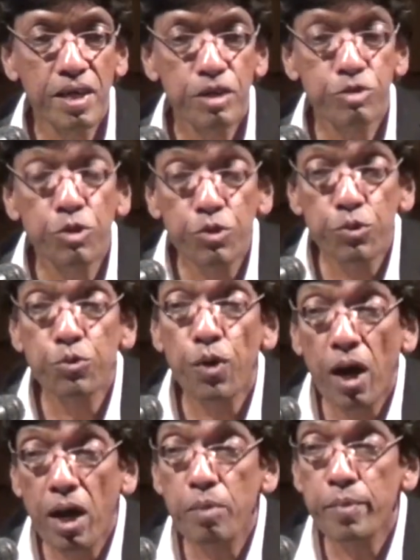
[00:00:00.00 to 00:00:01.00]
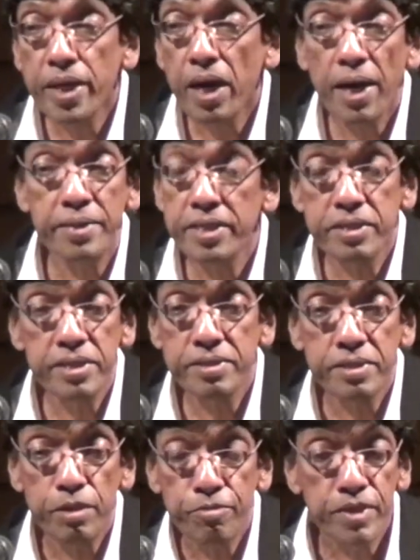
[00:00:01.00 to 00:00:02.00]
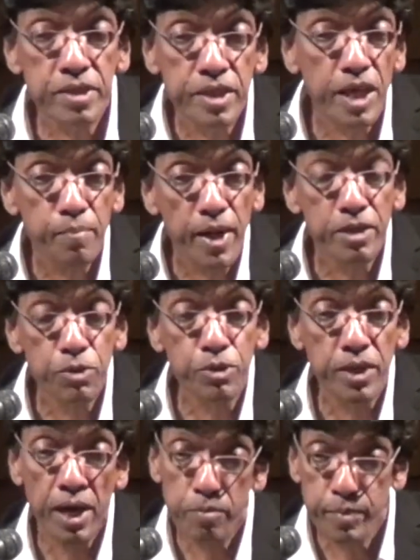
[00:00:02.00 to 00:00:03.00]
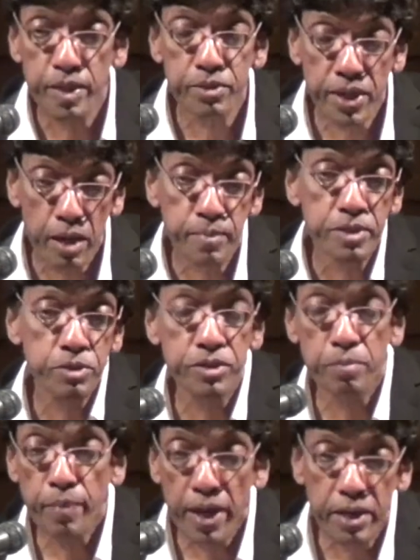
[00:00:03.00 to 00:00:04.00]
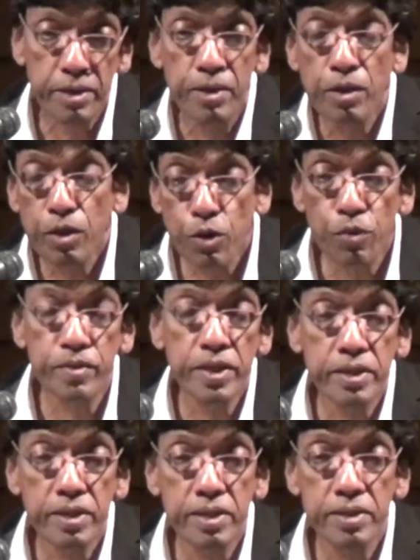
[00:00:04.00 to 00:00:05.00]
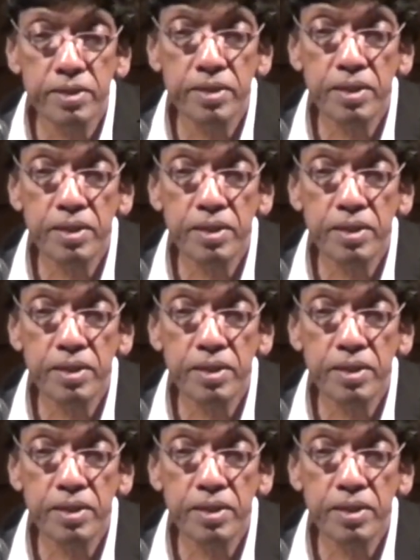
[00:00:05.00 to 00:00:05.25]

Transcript: So you are, and this is the first time I have been coming to Japan over the years,